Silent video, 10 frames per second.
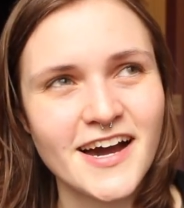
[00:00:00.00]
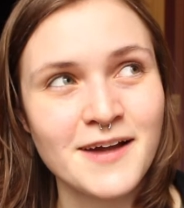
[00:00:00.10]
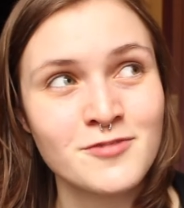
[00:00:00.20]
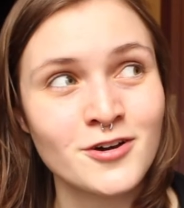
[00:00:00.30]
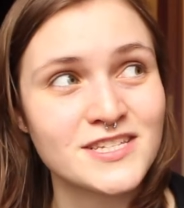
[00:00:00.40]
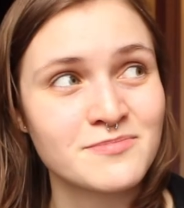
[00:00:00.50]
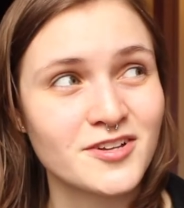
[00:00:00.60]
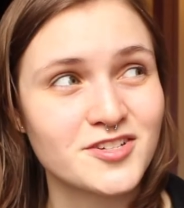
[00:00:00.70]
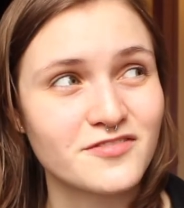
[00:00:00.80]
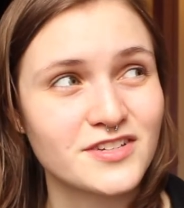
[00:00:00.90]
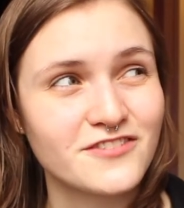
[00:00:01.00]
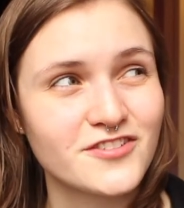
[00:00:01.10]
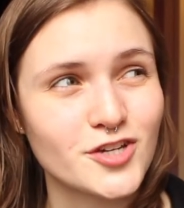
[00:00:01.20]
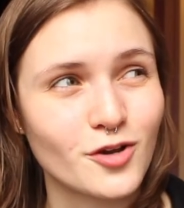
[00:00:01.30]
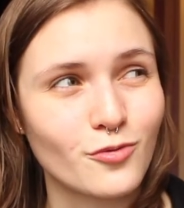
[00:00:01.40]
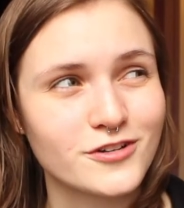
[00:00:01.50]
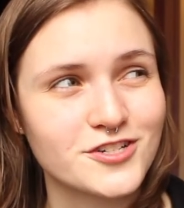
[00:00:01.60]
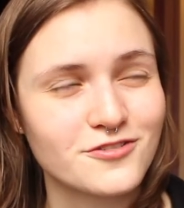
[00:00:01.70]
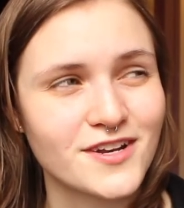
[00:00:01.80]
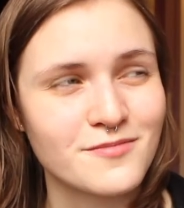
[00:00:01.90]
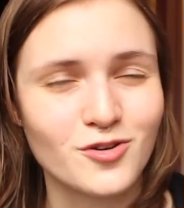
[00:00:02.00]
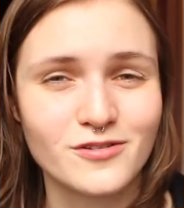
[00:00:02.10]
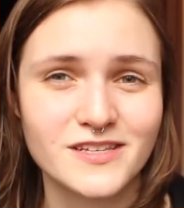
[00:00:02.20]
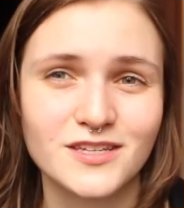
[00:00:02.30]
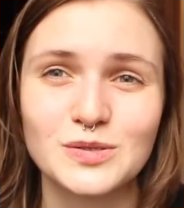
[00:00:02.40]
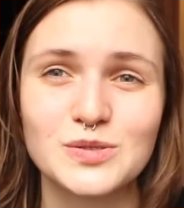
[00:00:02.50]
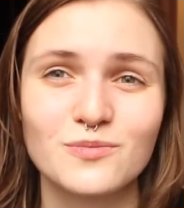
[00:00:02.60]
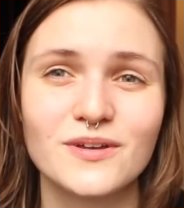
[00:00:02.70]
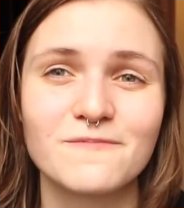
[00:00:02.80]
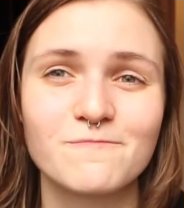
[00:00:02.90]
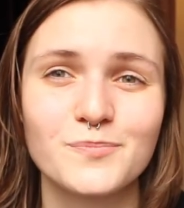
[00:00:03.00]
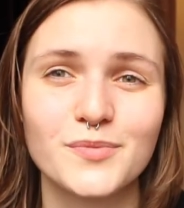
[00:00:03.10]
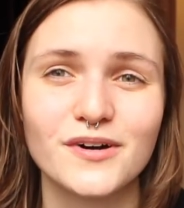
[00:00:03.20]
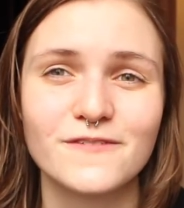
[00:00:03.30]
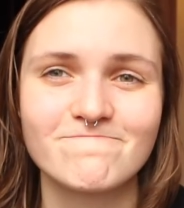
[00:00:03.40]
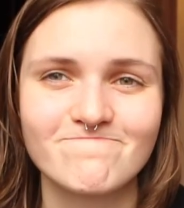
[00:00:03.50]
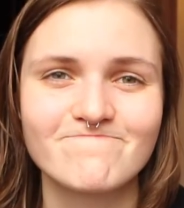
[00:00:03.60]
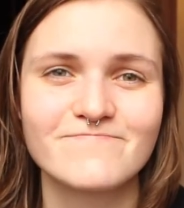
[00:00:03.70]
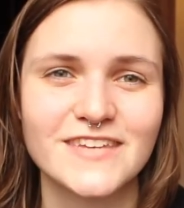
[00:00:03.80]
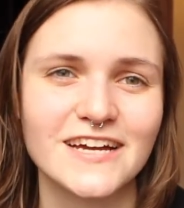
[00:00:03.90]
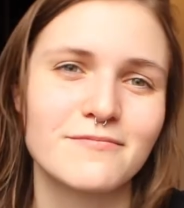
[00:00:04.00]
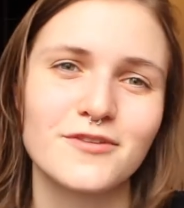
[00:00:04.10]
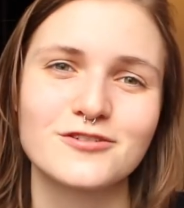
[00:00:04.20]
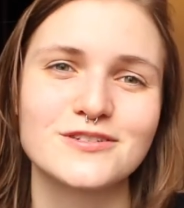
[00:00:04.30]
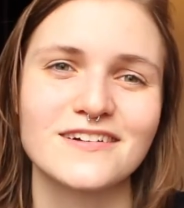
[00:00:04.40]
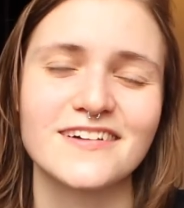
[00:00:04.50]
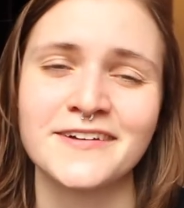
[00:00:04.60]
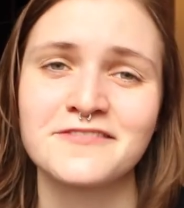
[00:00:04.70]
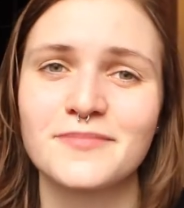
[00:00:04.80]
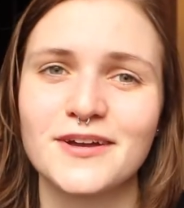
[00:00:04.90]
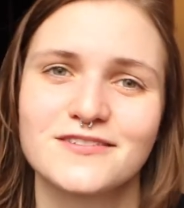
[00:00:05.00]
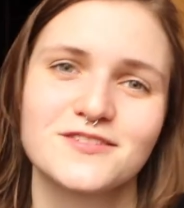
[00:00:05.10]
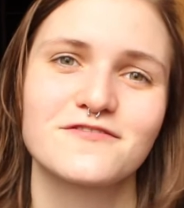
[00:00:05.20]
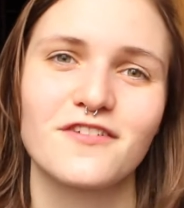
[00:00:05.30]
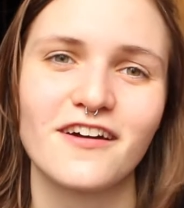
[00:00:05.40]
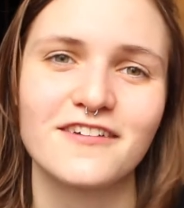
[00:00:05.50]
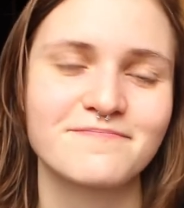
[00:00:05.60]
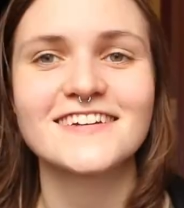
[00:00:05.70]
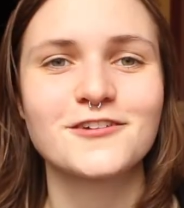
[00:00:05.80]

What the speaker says: I'm not as much of a TV show watcher anymore as I used to be, but yeah, those are kind of my answers for that.